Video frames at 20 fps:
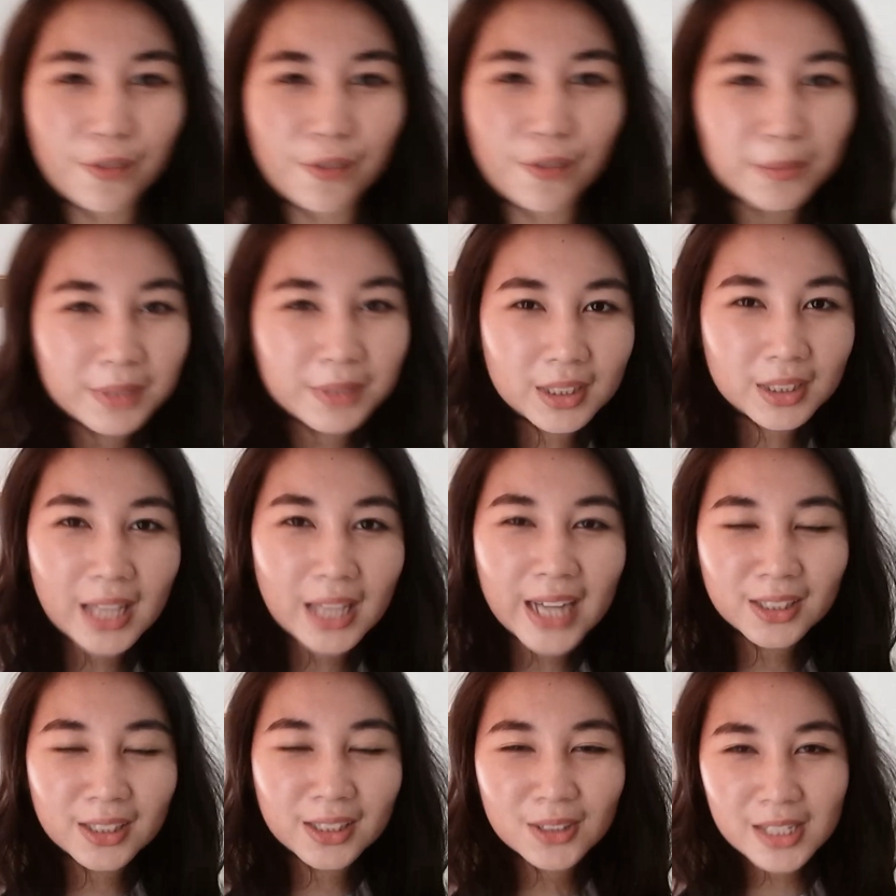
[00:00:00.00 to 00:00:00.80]
from the
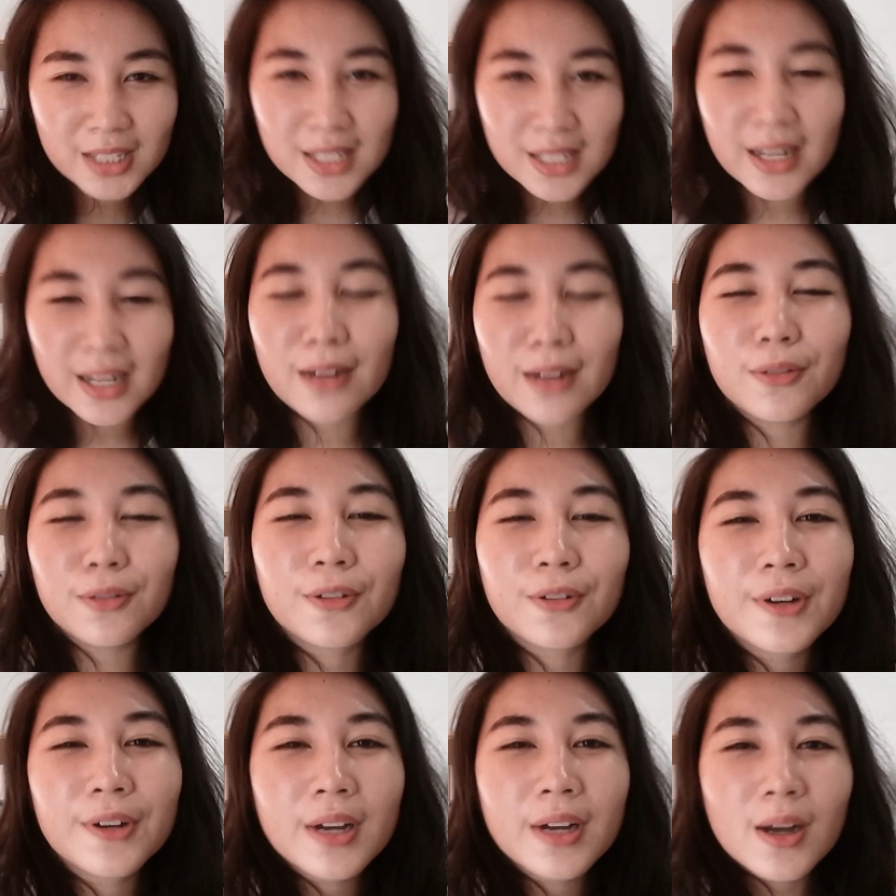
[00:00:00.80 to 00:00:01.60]
title
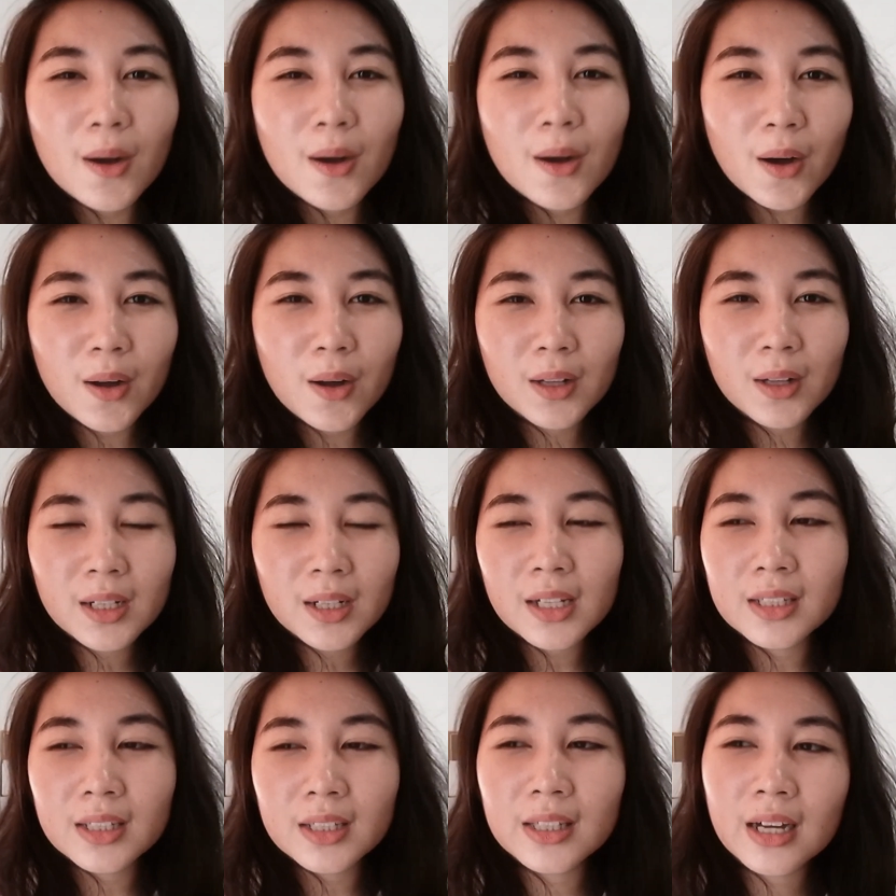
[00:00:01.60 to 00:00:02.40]
itself,
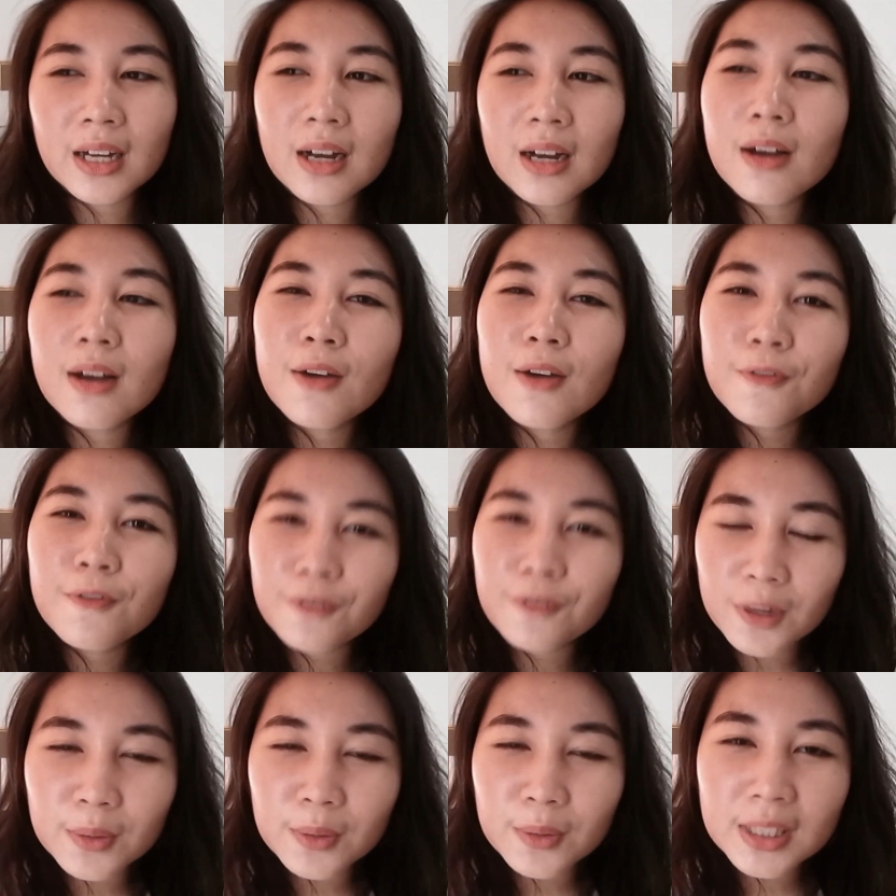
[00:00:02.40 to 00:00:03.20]
all the
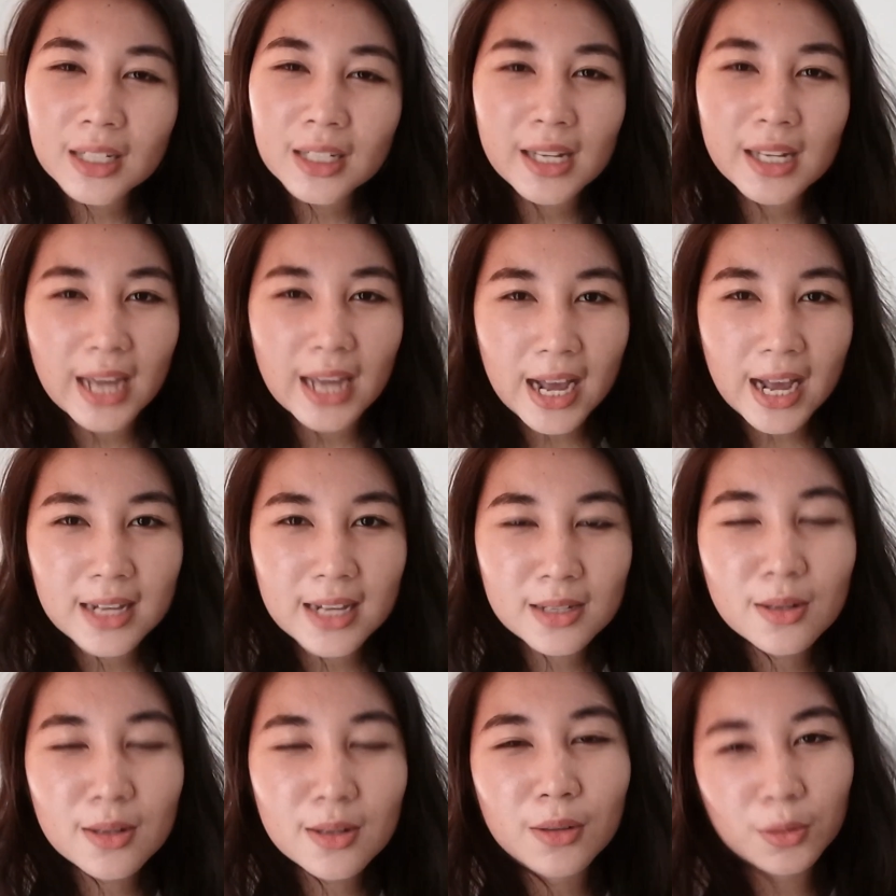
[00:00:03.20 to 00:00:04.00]
frequently
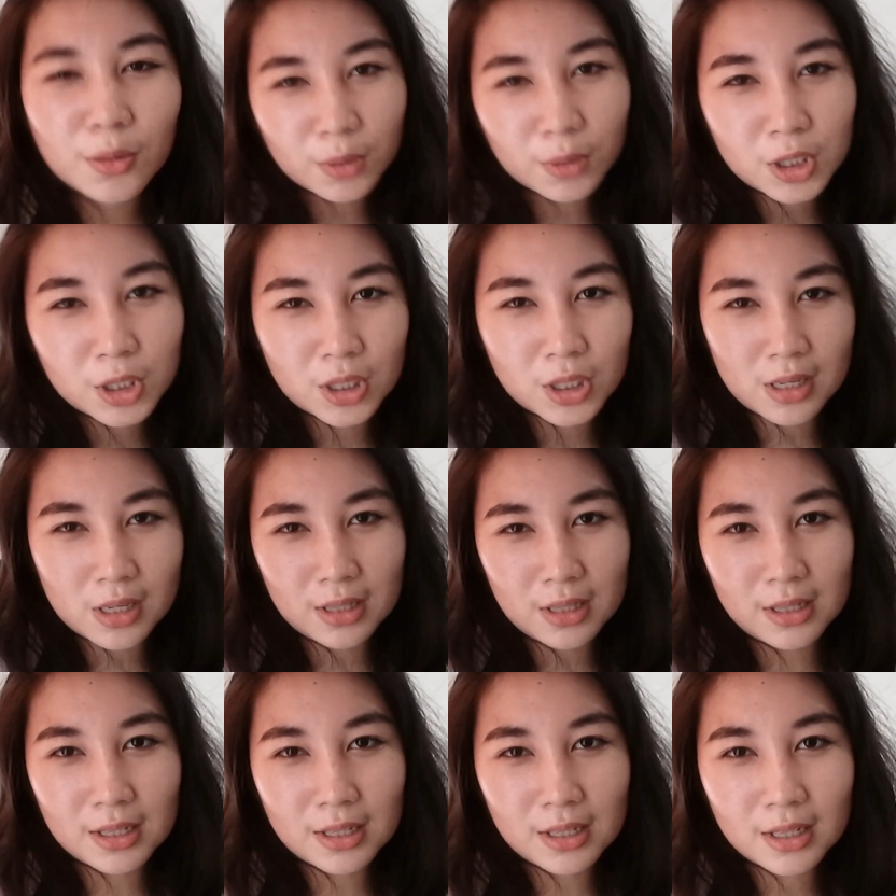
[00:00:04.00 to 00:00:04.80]
asked
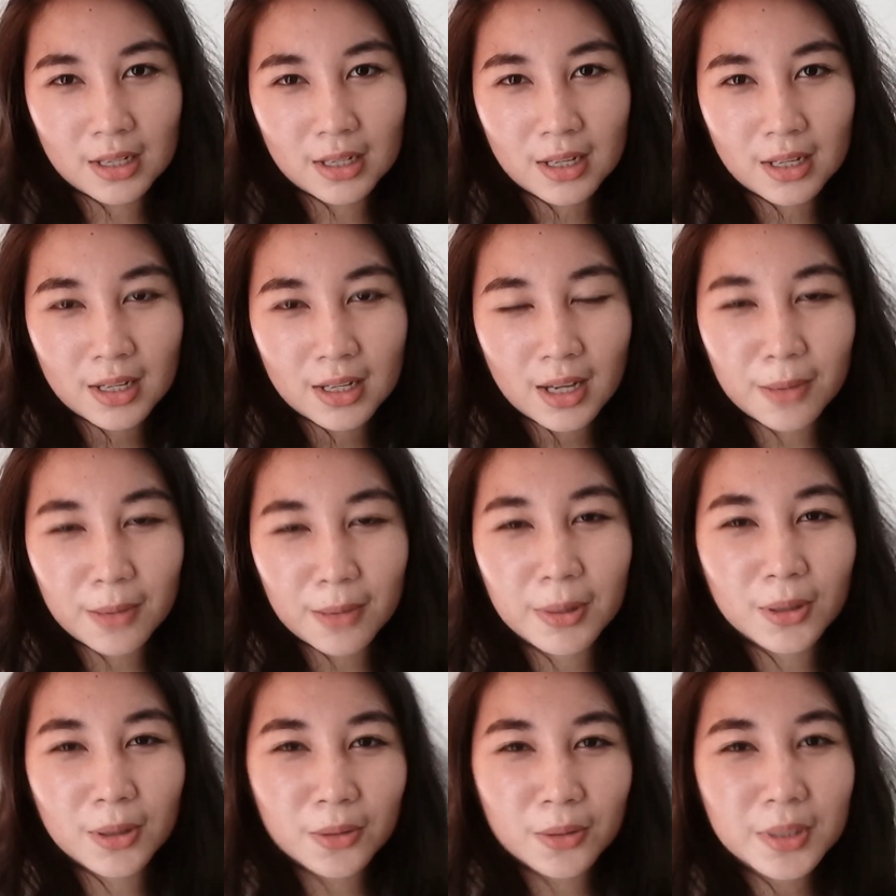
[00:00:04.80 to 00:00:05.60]
questions
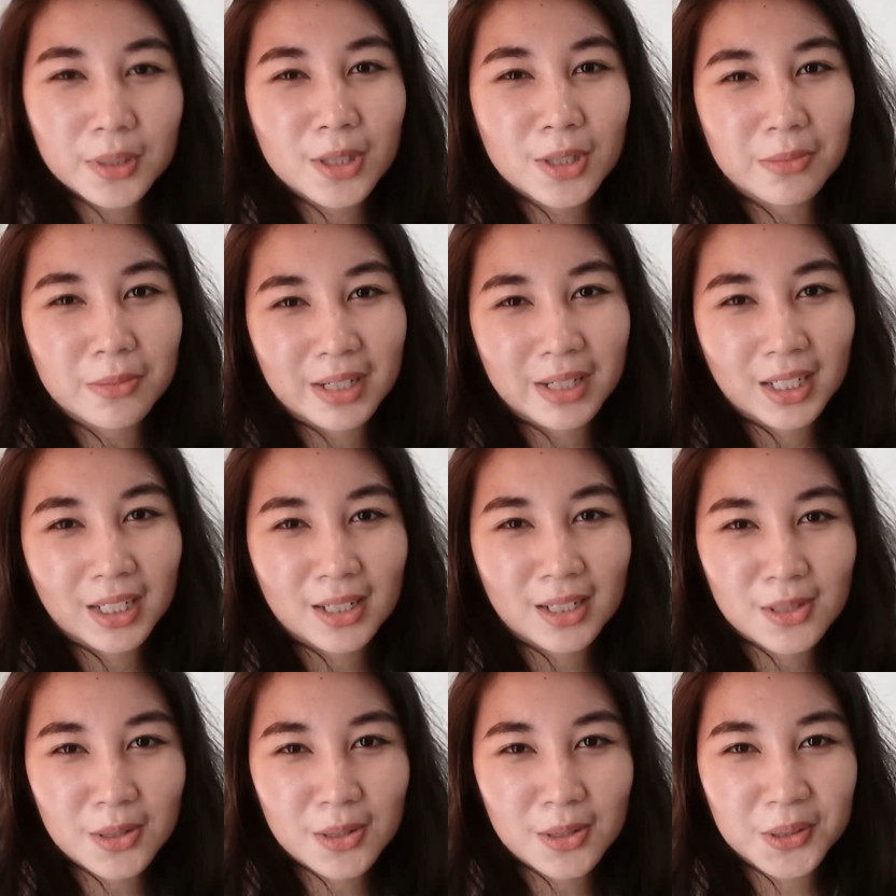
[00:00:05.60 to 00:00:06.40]
about going to
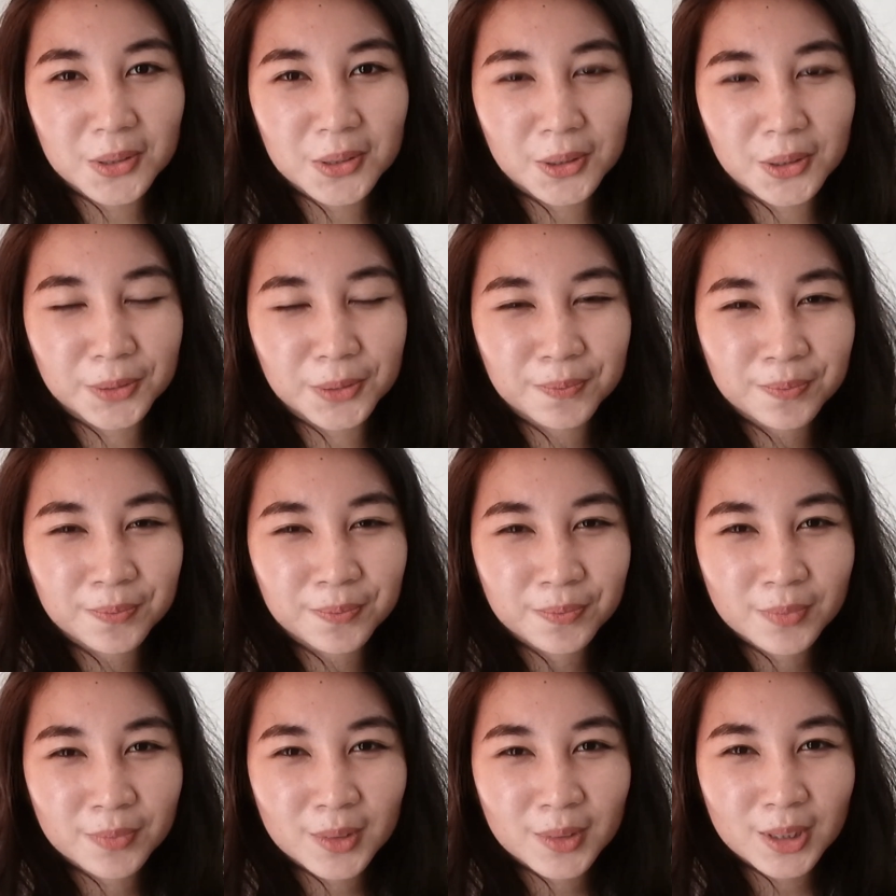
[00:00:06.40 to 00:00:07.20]
medical school.
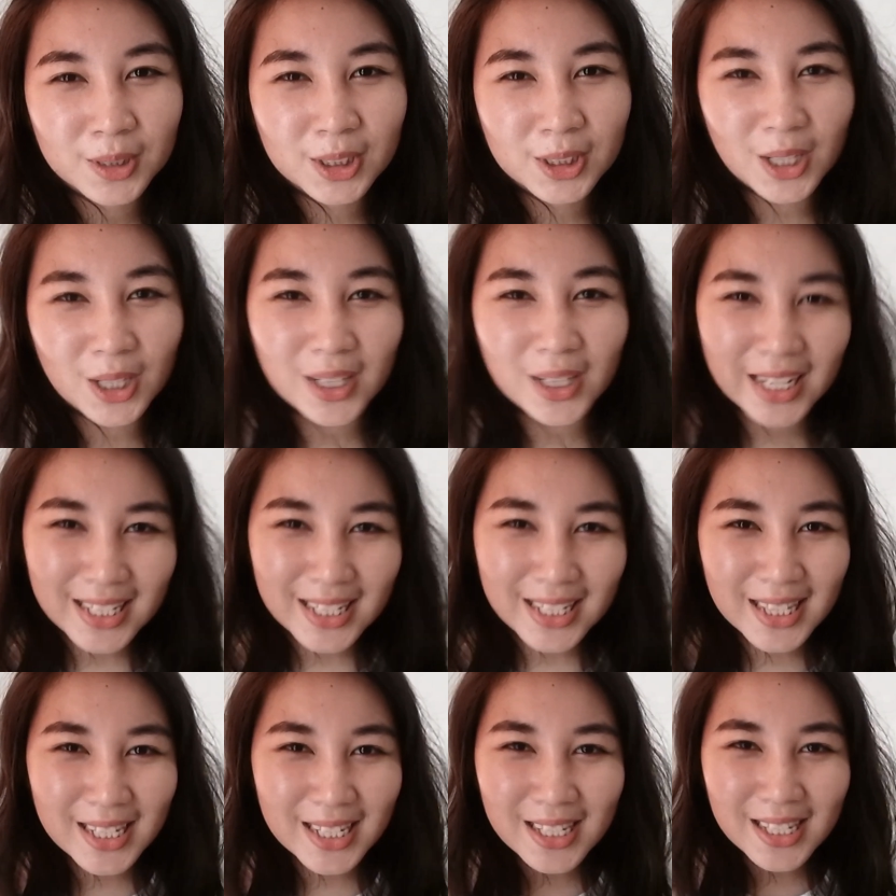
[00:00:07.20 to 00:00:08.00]
So
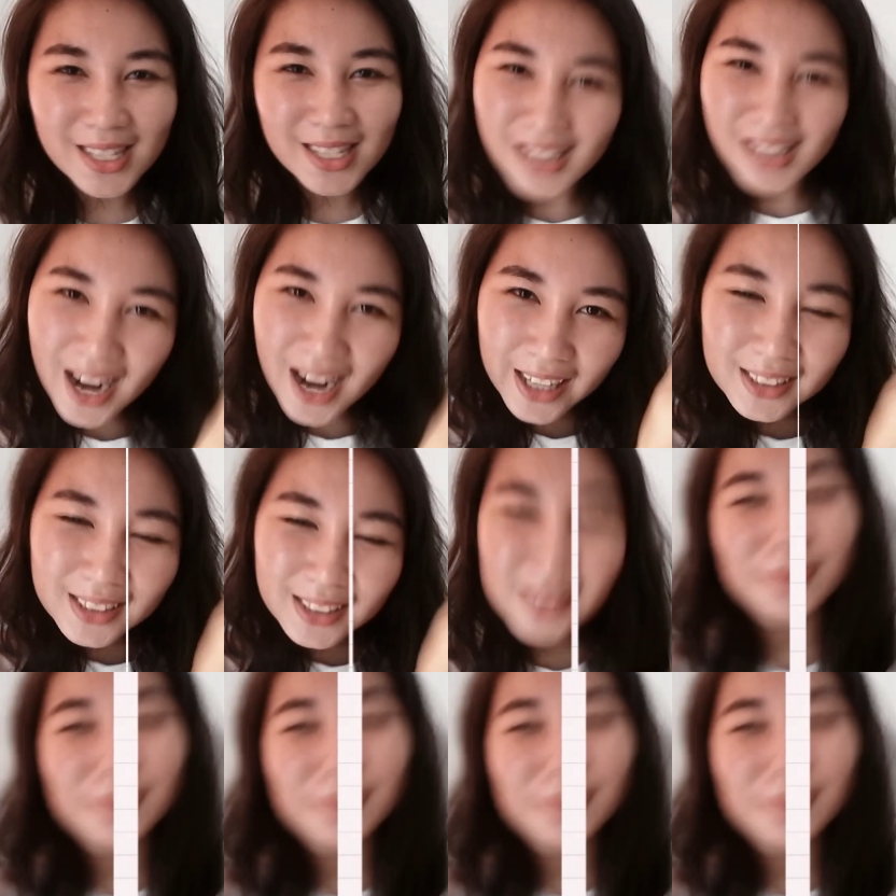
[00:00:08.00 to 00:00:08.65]
let's start.